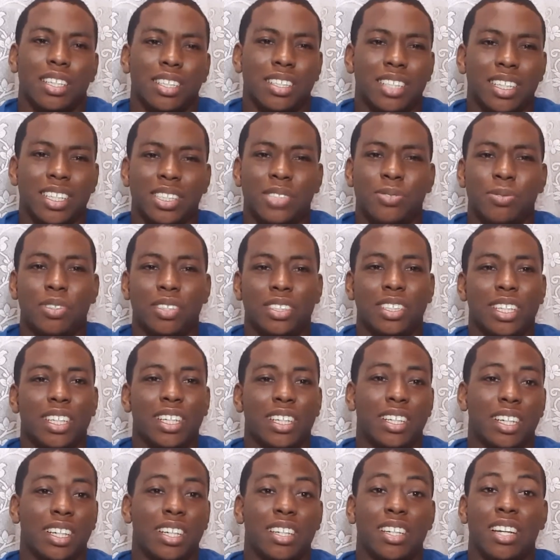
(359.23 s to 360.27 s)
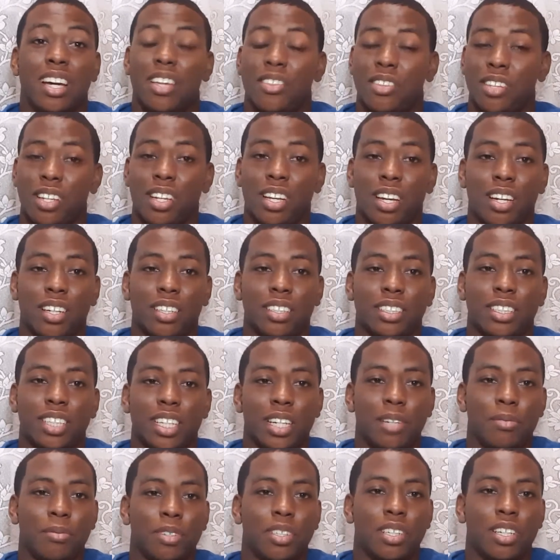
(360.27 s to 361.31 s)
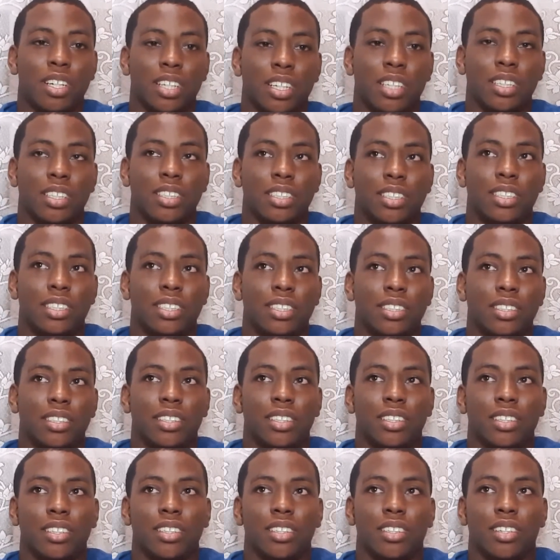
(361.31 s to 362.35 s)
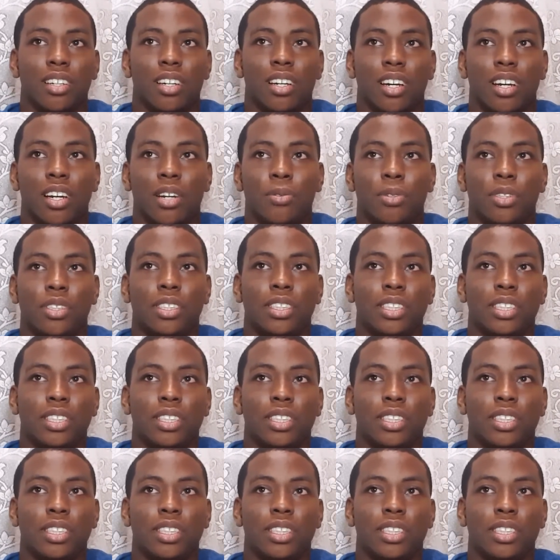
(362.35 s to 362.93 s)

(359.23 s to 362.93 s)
this would take another long time, because I would